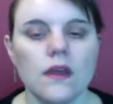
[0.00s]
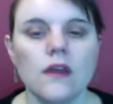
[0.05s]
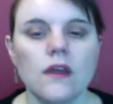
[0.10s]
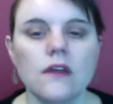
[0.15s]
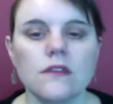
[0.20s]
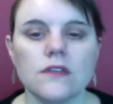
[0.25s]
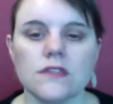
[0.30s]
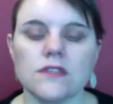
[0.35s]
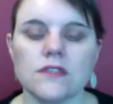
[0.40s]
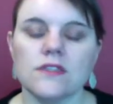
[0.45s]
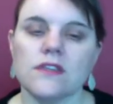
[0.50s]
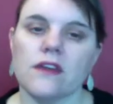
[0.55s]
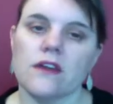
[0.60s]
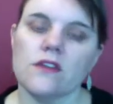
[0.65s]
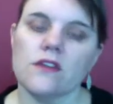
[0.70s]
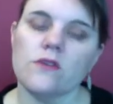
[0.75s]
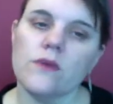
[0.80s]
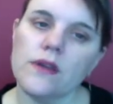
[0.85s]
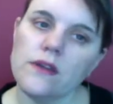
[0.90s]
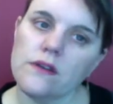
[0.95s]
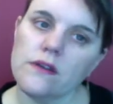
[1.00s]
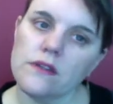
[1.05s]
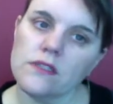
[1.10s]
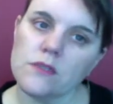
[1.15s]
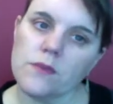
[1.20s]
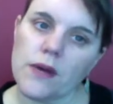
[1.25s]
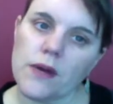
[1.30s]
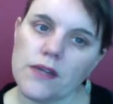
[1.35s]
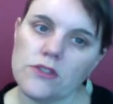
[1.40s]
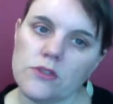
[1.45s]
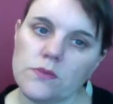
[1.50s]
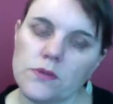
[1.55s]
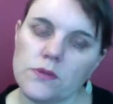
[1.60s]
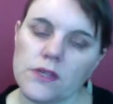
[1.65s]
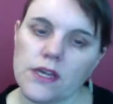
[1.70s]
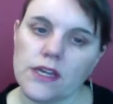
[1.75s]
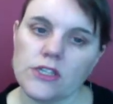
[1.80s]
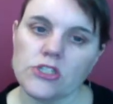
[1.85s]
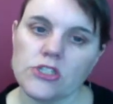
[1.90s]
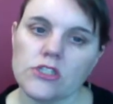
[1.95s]
This is the other way you can spot
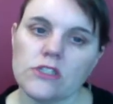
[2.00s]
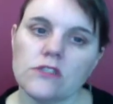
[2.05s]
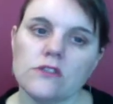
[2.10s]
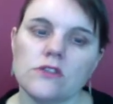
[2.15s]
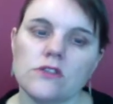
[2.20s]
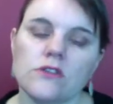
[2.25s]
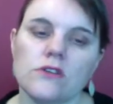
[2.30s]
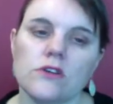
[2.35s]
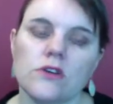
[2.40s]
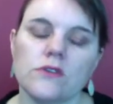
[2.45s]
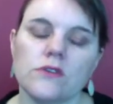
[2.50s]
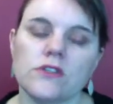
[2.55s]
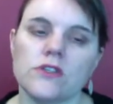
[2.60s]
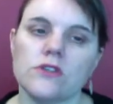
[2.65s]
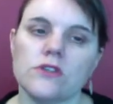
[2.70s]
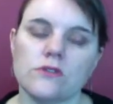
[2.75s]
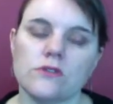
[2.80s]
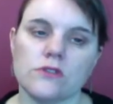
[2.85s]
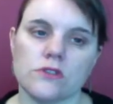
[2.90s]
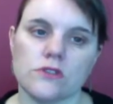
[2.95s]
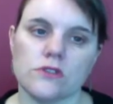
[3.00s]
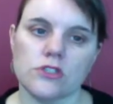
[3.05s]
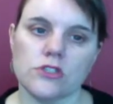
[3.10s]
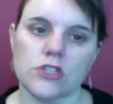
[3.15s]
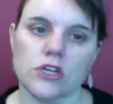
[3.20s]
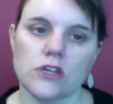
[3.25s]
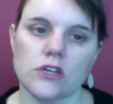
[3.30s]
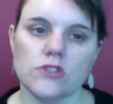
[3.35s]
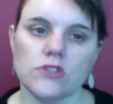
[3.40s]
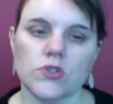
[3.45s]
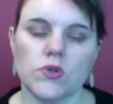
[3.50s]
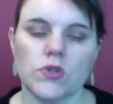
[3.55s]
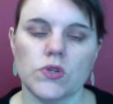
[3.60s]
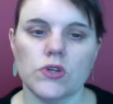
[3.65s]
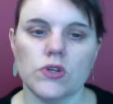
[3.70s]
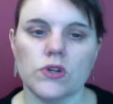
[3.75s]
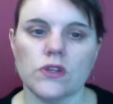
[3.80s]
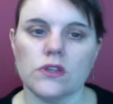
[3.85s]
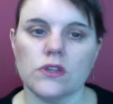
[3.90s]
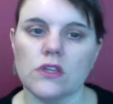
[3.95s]
duplication. You can go into Google Search Console and
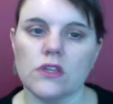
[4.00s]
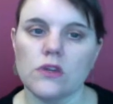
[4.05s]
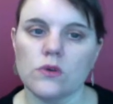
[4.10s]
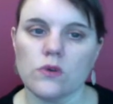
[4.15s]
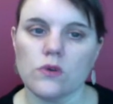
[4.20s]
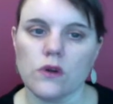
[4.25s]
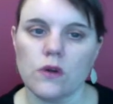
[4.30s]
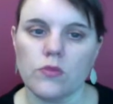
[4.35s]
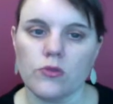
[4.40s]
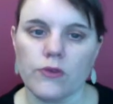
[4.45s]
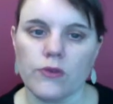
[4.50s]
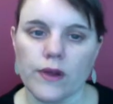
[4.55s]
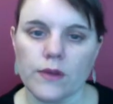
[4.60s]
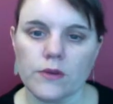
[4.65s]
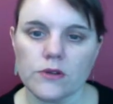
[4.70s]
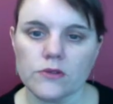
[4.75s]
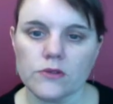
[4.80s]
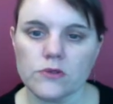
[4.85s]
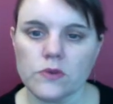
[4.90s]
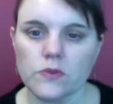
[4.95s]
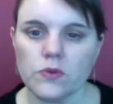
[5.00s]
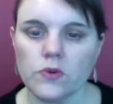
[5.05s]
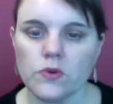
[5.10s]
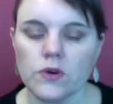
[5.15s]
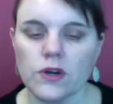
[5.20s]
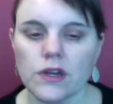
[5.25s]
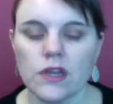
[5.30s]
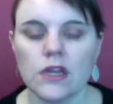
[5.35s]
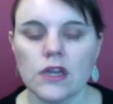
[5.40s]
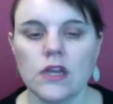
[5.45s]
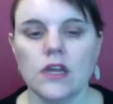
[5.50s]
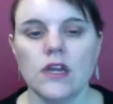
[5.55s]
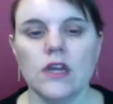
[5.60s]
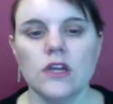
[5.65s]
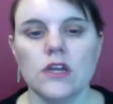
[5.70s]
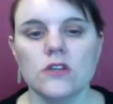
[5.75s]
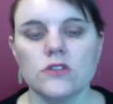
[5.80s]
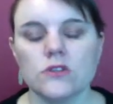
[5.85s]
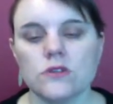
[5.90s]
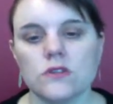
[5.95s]
look at the URL parameters report.
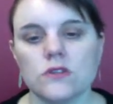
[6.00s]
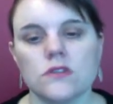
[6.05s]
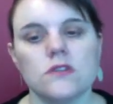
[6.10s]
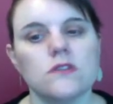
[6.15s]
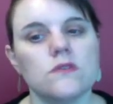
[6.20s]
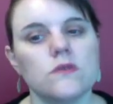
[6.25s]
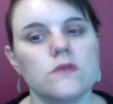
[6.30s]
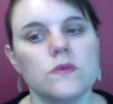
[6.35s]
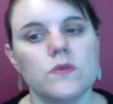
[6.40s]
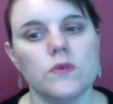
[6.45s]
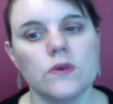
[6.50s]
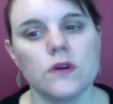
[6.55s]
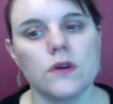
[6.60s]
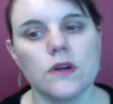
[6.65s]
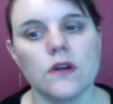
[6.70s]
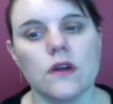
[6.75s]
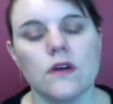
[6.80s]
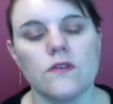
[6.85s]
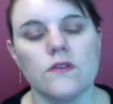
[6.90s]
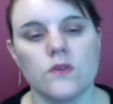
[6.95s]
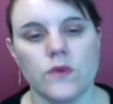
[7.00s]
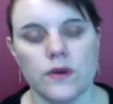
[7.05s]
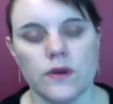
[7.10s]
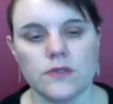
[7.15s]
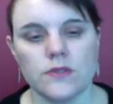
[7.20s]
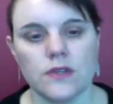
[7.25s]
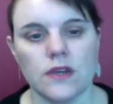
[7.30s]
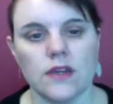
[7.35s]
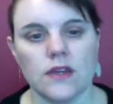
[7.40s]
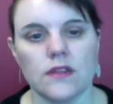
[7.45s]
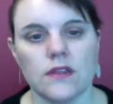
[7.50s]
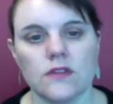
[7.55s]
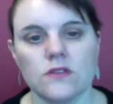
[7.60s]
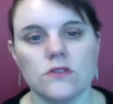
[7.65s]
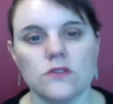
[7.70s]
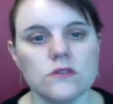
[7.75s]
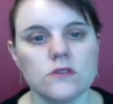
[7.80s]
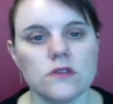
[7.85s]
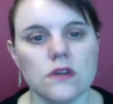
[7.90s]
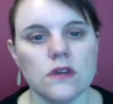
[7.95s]
So this is a report of a website that is
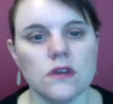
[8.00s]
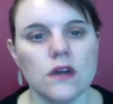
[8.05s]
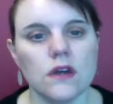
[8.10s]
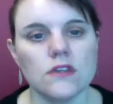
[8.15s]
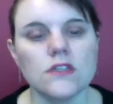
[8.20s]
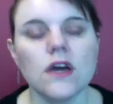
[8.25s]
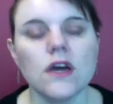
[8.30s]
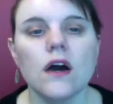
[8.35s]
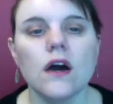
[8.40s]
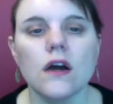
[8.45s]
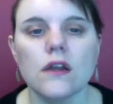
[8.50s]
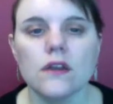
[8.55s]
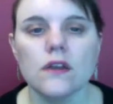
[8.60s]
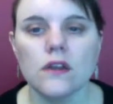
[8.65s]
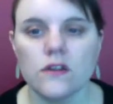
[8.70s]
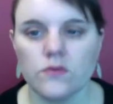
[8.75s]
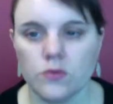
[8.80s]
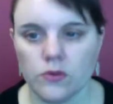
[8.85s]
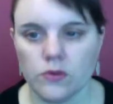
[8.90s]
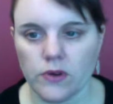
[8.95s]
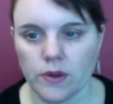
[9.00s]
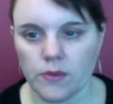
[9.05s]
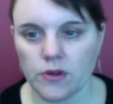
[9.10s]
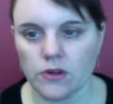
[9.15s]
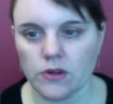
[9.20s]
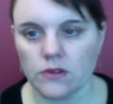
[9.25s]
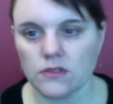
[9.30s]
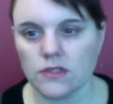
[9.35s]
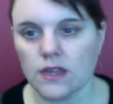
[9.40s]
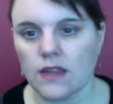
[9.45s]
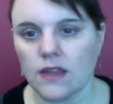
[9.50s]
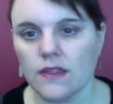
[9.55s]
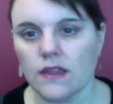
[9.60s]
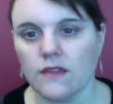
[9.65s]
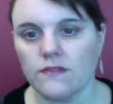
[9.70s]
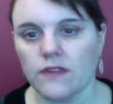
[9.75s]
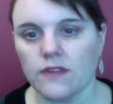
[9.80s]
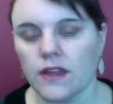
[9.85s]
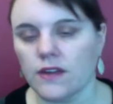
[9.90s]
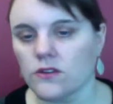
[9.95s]
using a ton of parameters, and
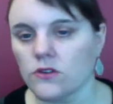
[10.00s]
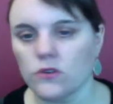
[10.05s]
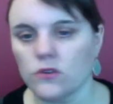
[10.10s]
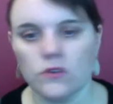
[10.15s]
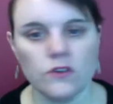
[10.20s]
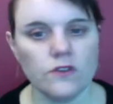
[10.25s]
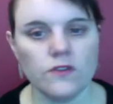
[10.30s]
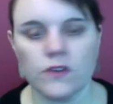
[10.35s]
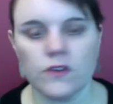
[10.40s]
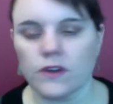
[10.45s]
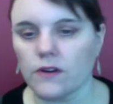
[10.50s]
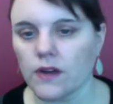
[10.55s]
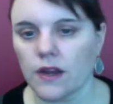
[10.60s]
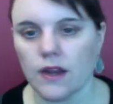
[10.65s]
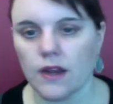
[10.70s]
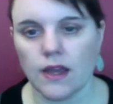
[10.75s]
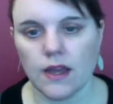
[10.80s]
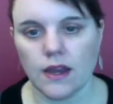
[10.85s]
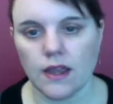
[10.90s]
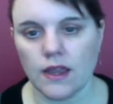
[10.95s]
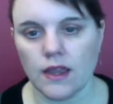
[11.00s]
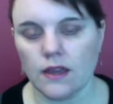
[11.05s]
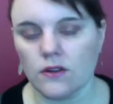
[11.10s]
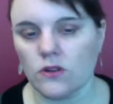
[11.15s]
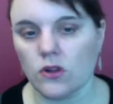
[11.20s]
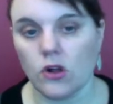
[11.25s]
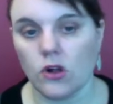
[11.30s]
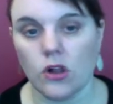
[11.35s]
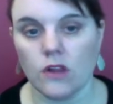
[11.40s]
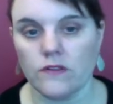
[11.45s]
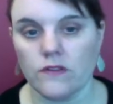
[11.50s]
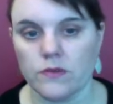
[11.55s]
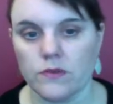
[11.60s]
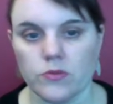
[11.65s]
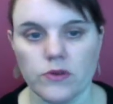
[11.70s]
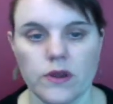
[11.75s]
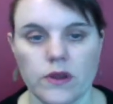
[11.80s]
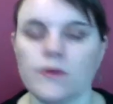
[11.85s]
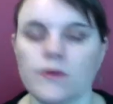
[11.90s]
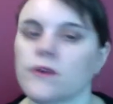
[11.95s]
they've let Google figure out how to handle all of the
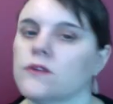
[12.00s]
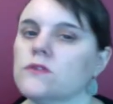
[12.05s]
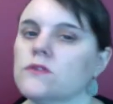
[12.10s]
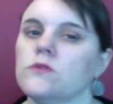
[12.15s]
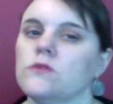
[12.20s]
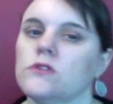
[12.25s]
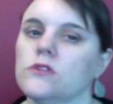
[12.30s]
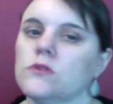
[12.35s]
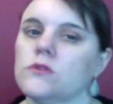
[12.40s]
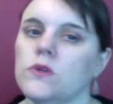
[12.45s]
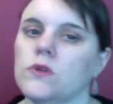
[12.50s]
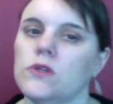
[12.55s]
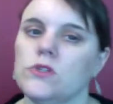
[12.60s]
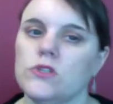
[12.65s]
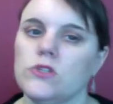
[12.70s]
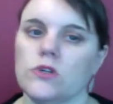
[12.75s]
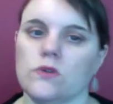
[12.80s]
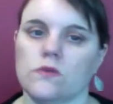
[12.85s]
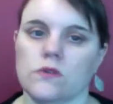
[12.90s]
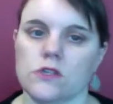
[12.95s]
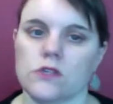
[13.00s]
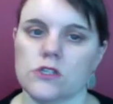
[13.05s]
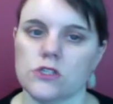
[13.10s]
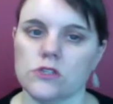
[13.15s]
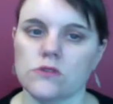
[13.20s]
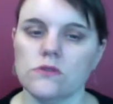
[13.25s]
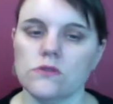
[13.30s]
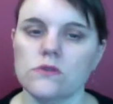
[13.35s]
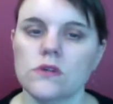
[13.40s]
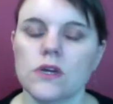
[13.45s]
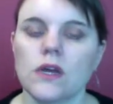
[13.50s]
parameters, which is what you don't want to do,